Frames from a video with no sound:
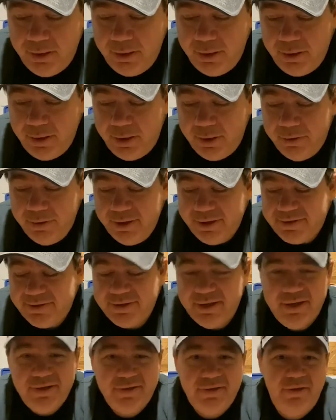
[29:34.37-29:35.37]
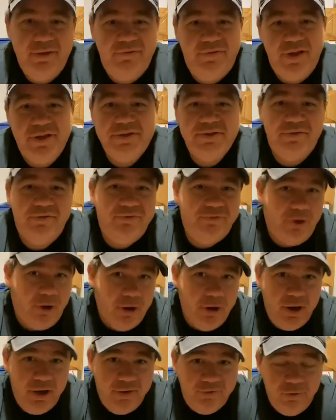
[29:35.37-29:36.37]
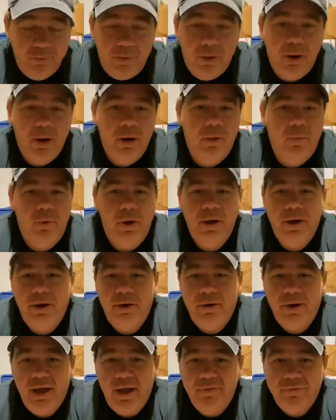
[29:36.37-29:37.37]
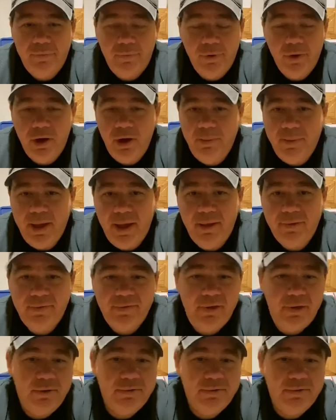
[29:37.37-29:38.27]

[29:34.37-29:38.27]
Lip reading: the events are far enough apart where you don't have to worry about,